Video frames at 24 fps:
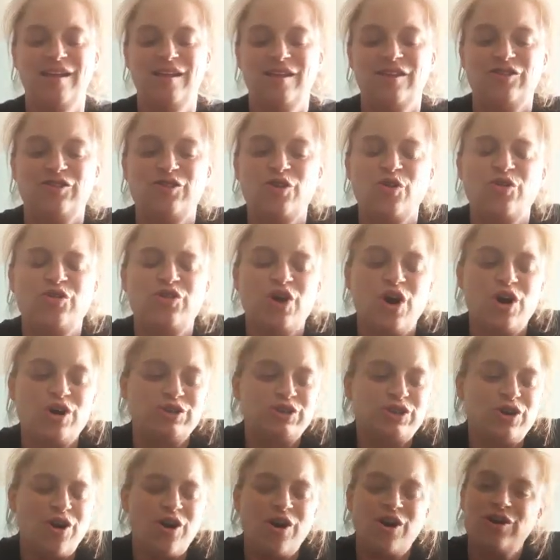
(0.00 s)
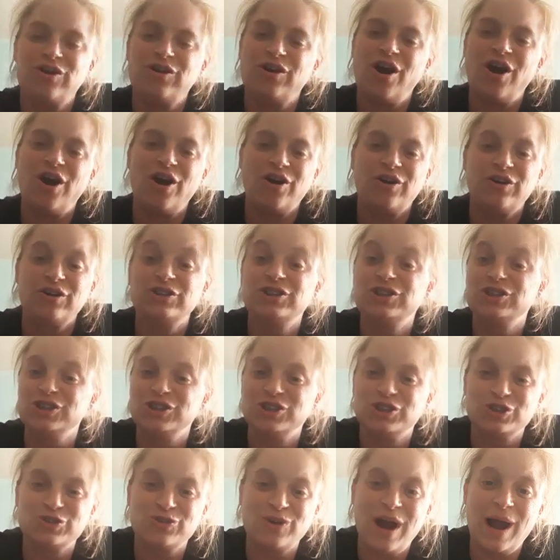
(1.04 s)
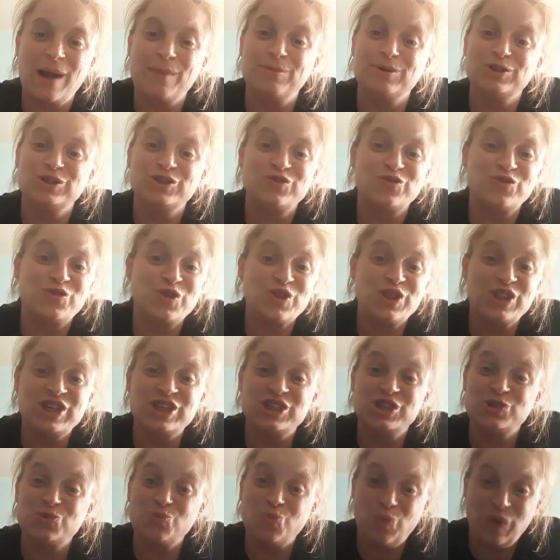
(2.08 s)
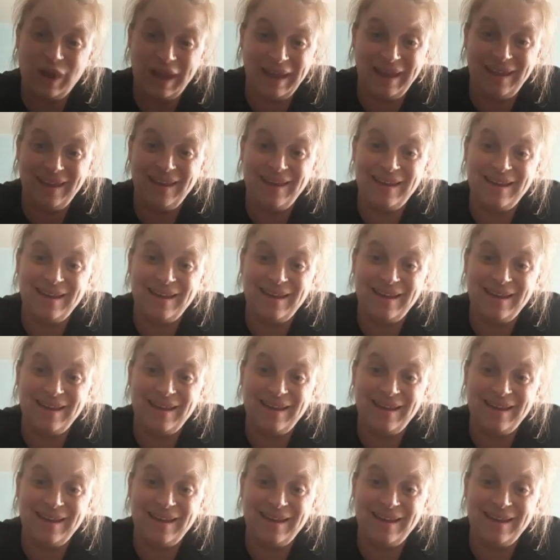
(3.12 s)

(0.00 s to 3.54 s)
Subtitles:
So those are our subscribers for this week.